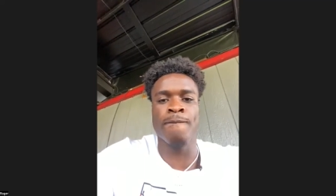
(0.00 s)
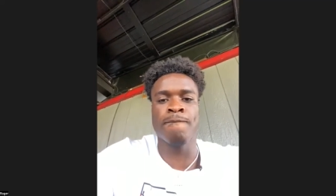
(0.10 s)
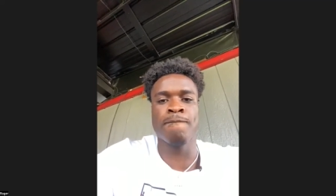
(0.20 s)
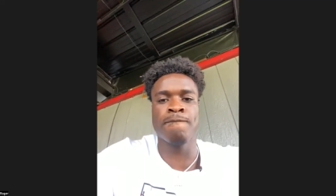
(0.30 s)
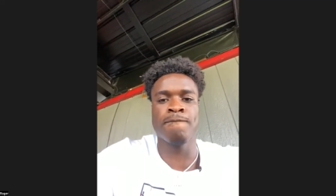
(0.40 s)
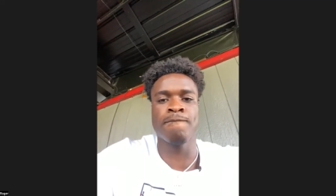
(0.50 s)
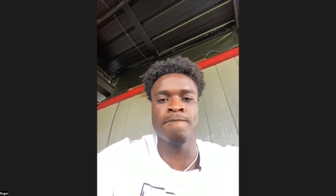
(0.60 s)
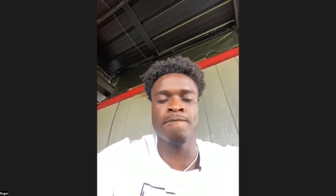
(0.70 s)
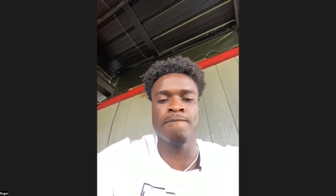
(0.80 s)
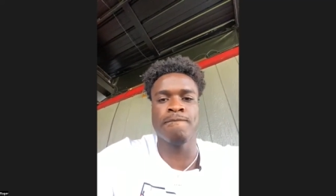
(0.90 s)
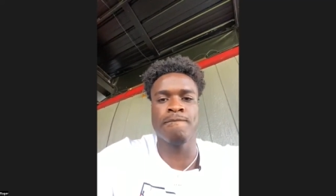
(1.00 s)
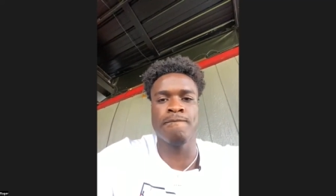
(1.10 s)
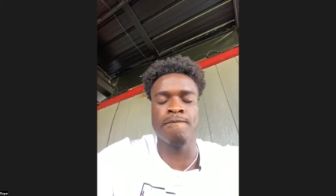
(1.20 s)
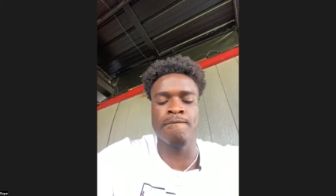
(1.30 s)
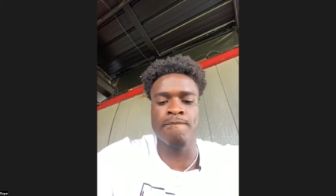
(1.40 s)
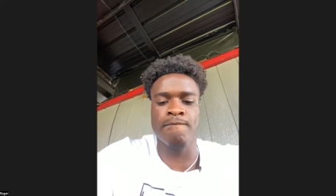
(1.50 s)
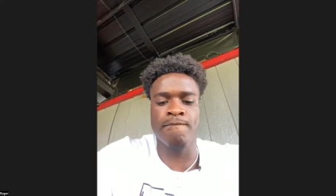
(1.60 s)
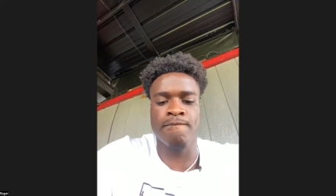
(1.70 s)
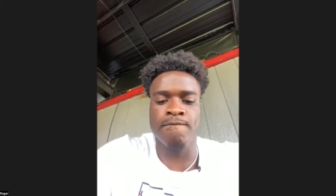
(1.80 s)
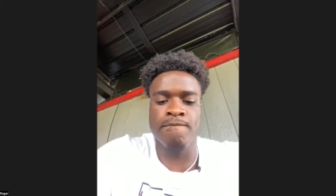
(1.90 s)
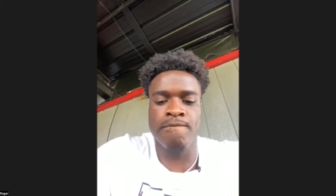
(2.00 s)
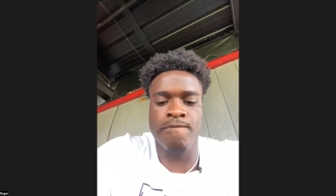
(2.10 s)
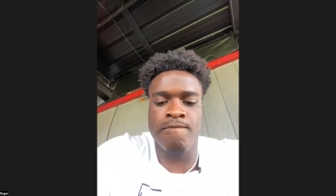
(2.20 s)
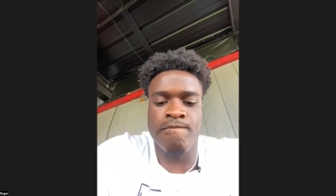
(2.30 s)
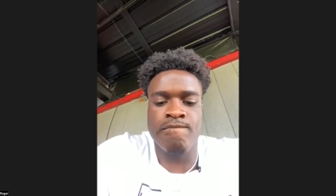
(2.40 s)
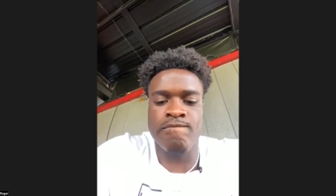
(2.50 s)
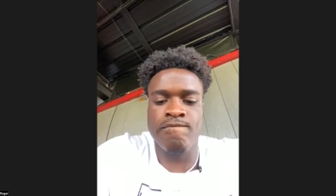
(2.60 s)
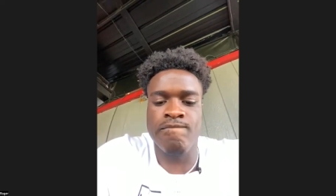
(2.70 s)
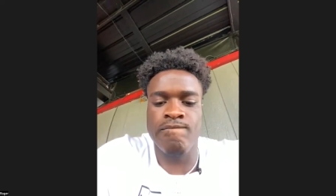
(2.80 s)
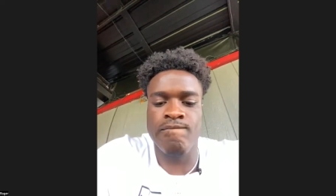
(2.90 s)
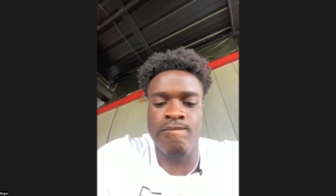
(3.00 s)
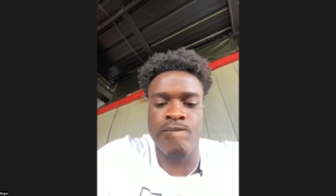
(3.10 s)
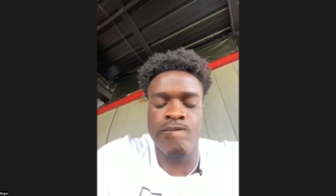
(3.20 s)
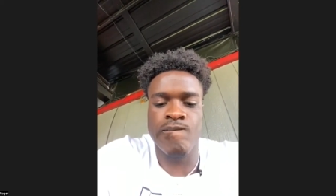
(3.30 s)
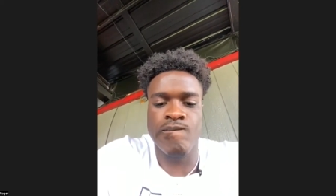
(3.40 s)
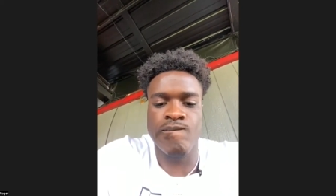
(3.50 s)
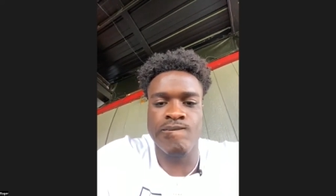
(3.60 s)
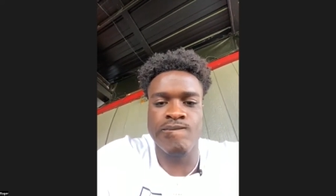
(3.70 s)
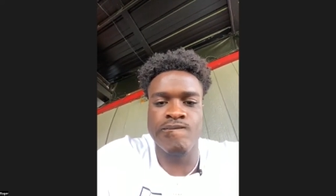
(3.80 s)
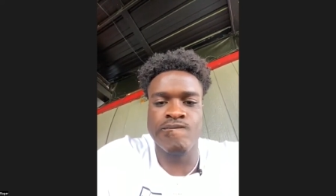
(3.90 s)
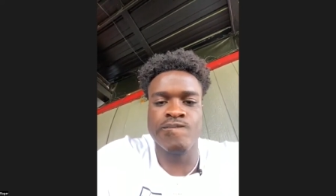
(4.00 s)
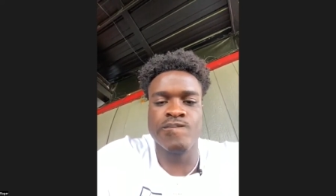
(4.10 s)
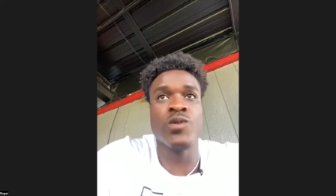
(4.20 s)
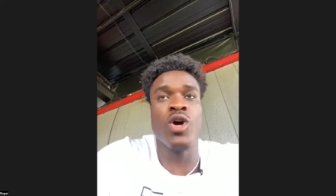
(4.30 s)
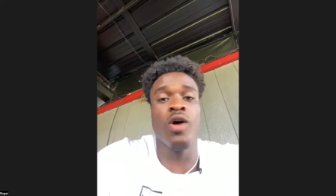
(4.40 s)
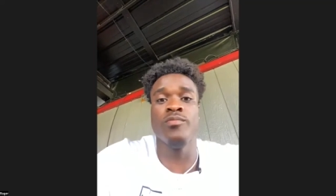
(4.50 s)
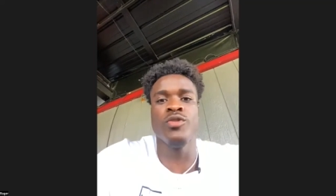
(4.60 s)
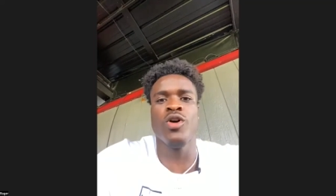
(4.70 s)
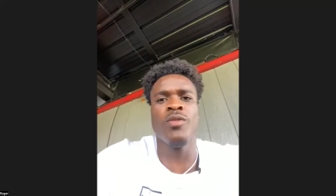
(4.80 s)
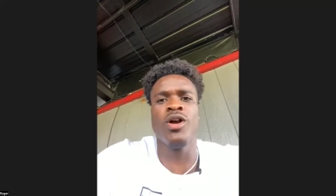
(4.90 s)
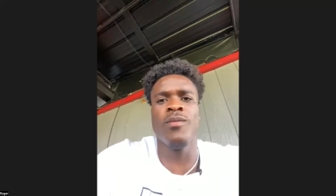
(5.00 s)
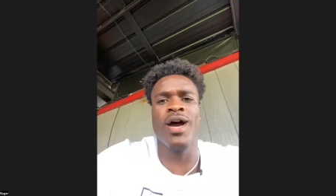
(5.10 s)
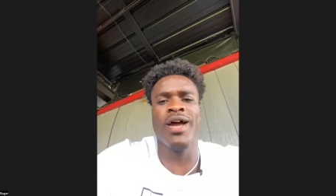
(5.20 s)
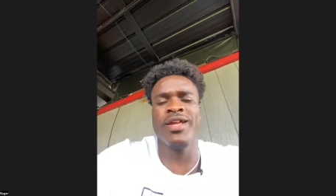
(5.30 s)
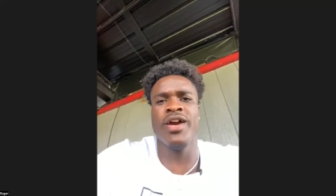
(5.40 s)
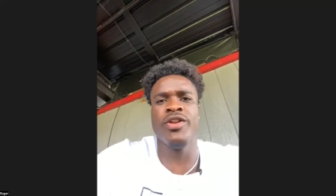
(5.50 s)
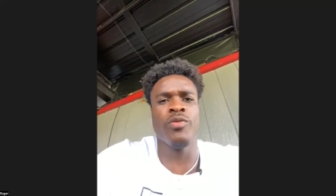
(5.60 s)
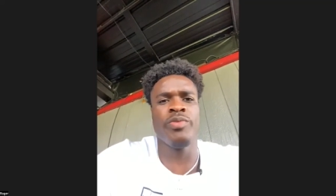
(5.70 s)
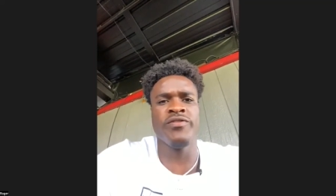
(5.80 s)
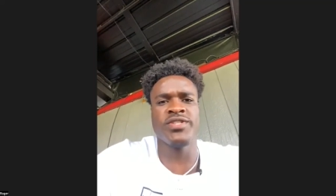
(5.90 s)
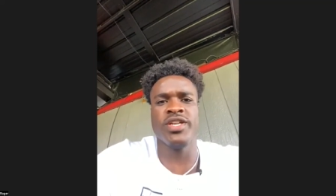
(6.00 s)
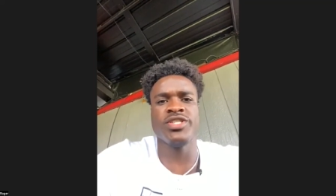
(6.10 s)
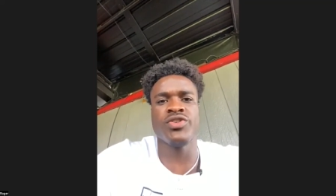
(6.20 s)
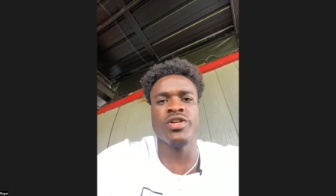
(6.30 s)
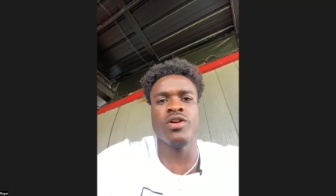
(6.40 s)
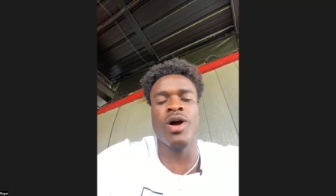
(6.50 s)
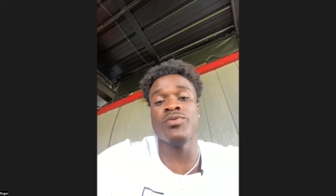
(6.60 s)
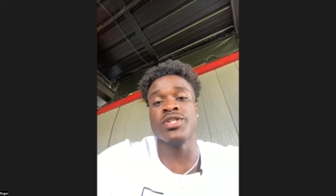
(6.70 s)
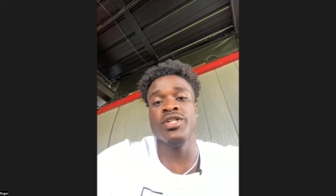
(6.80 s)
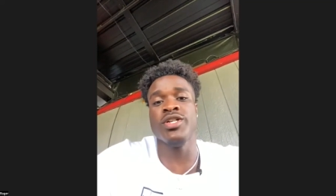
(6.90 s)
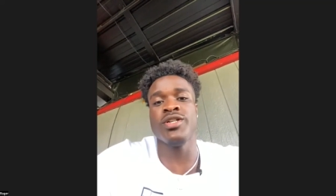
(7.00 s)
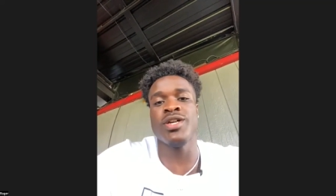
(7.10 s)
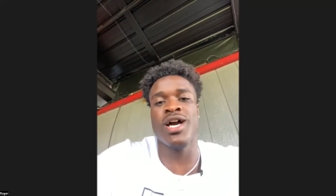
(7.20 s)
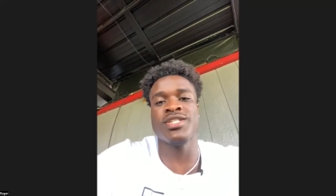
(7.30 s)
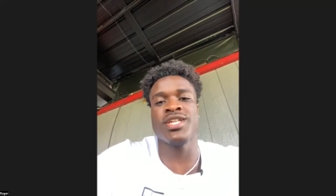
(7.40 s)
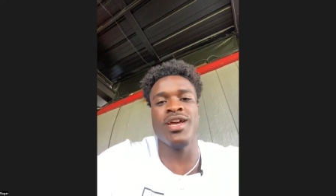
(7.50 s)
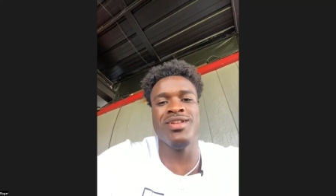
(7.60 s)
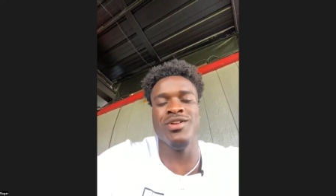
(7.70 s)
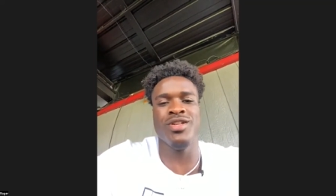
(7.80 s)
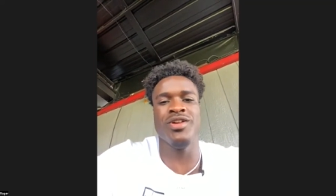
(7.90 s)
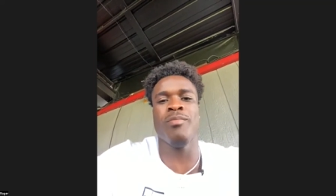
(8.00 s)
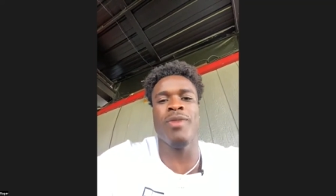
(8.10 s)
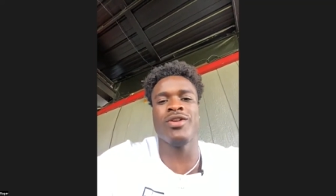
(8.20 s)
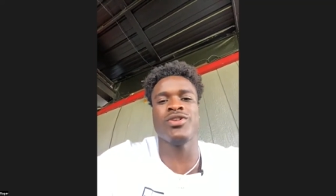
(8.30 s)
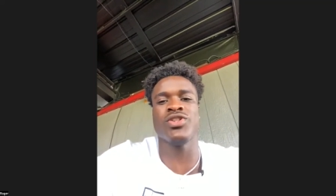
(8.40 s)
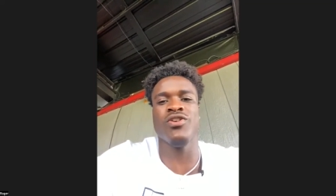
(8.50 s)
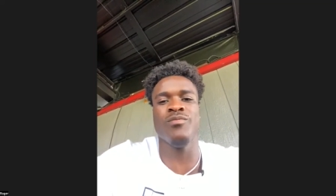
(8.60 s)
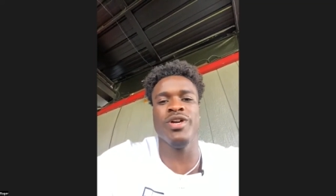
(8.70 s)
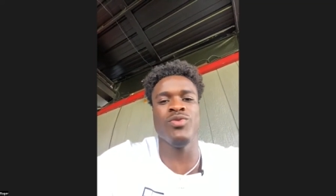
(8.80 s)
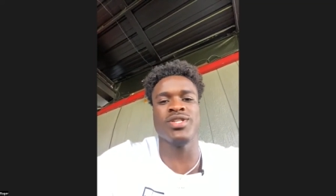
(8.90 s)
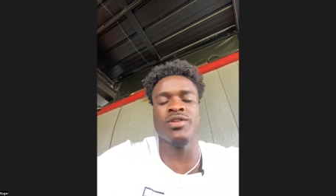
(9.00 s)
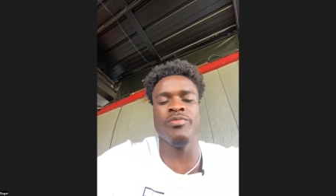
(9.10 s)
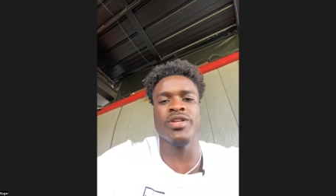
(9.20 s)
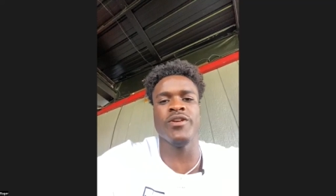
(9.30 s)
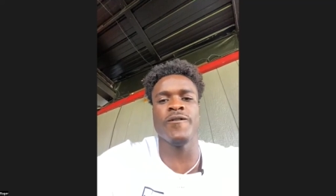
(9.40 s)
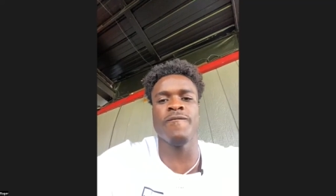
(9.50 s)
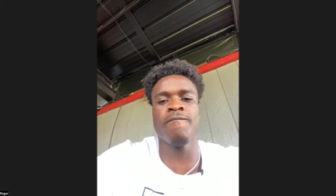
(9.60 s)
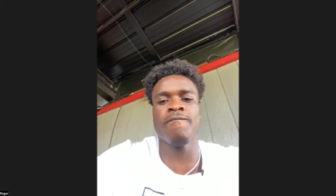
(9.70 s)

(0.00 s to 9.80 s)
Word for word: Roger, are you recovering from any kind of injury? No, ma'am. I didn't have no previous injury. I was good. I just had a little minor stuff, but it wasn't a big deal.